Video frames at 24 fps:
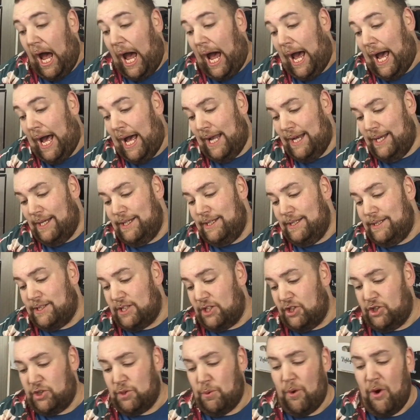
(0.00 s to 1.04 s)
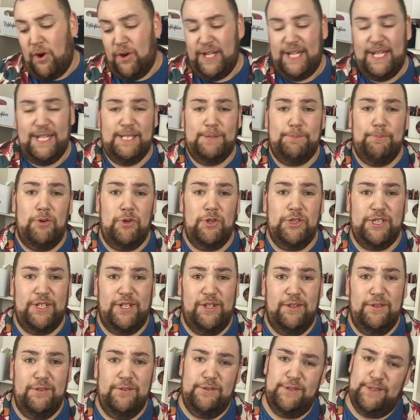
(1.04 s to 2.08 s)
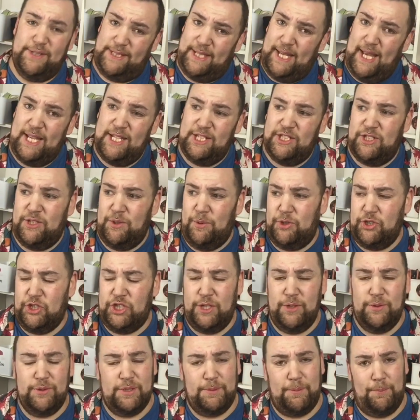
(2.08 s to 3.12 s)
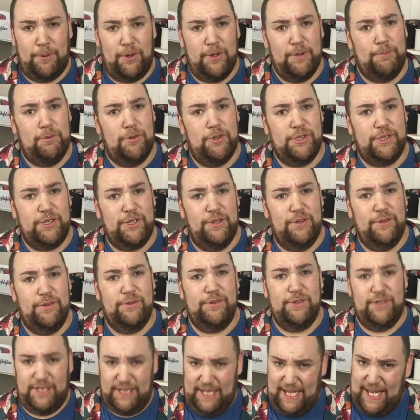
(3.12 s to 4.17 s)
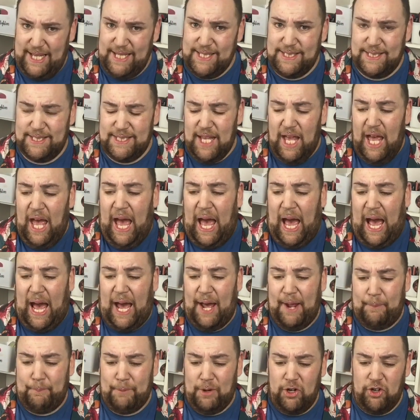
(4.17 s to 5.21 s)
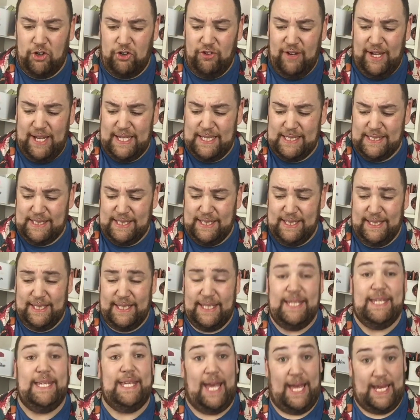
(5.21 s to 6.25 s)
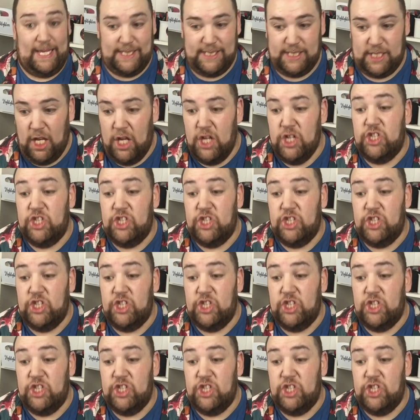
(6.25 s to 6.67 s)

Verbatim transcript: And do I need more skulls? Yes. Do I choose to buy more skulls? Yes. Am I crazy? Yes.